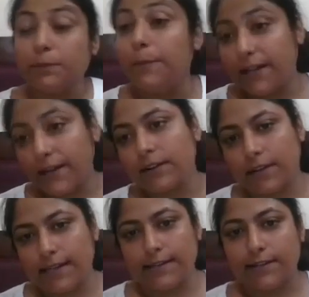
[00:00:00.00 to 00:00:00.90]
with better
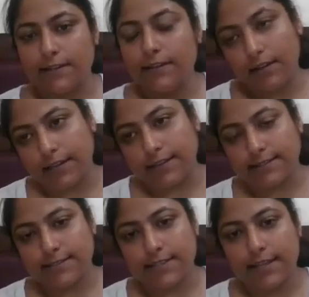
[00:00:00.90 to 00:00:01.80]
clarity, I
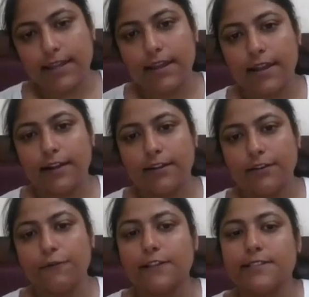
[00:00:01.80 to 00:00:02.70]
can say.
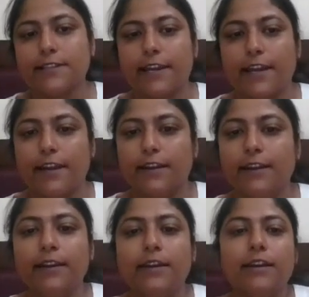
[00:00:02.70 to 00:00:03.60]
And once again,
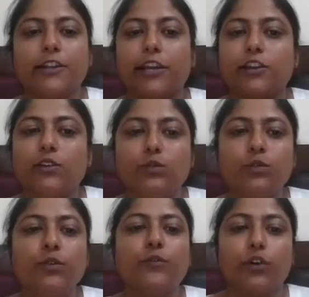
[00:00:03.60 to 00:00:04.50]
thank you
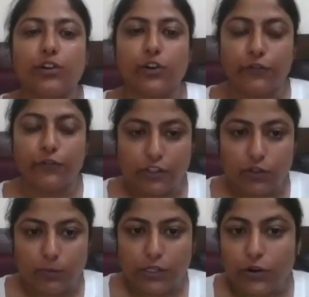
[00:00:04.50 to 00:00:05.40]
for your
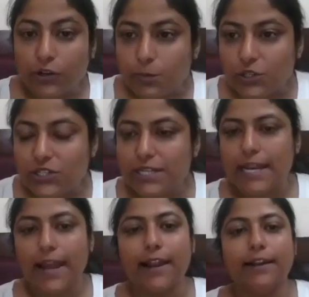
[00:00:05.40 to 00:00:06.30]
valuable
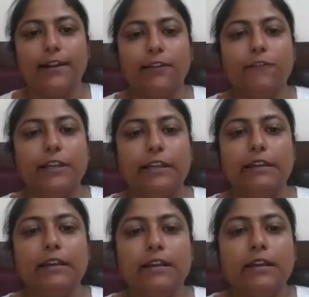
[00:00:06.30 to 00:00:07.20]
contribution, and we